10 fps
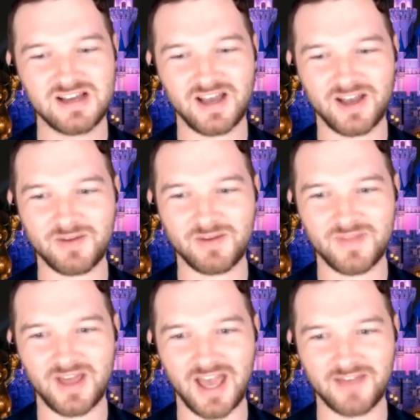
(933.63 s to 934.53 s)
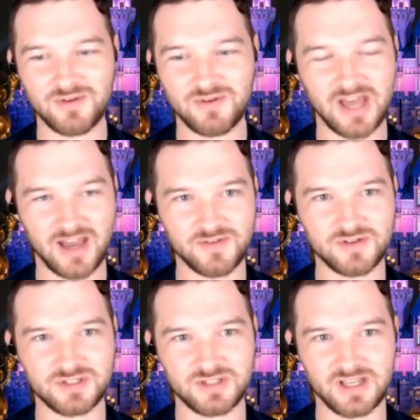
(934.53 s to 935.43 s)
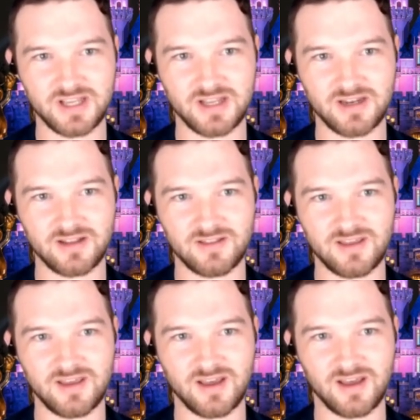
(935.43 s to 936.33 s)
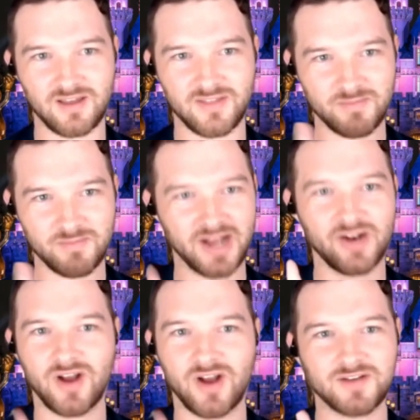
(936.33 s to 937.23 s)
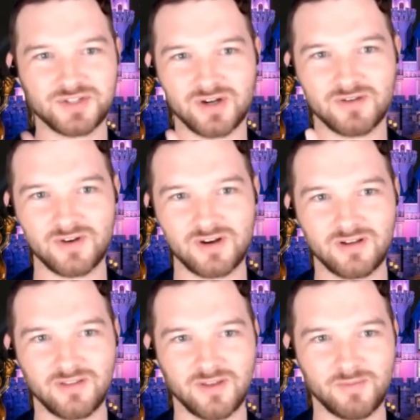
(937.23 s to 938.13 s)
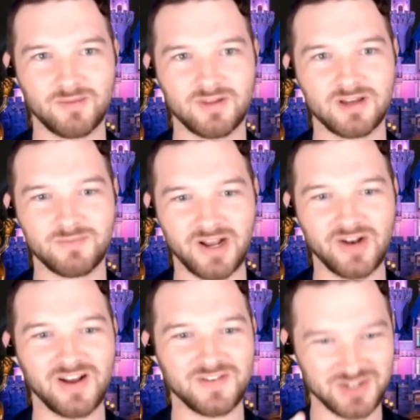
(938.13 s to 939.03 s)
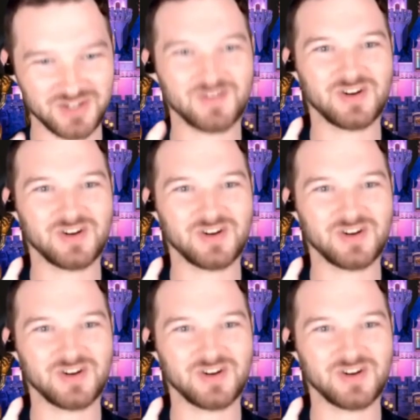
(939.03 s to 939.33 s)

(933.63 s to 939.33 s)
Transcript: Um, have you have you seen the uh, the Minecraft server, the public oh. Minecraft server